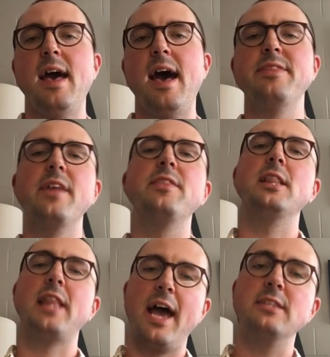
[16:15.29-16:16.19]
And then the
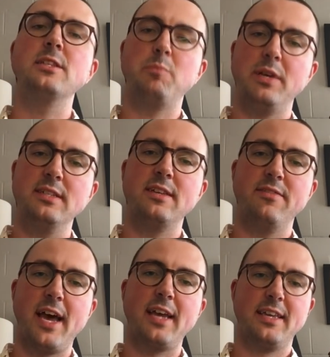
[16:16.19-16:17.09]
last piece
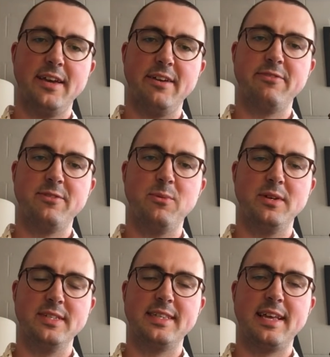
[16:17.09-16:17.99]
of that gift
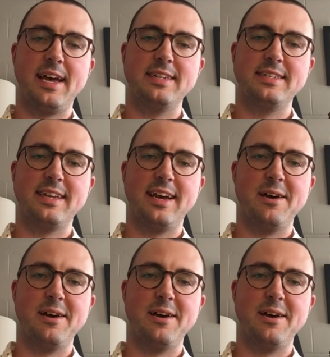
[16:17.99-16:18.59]
was that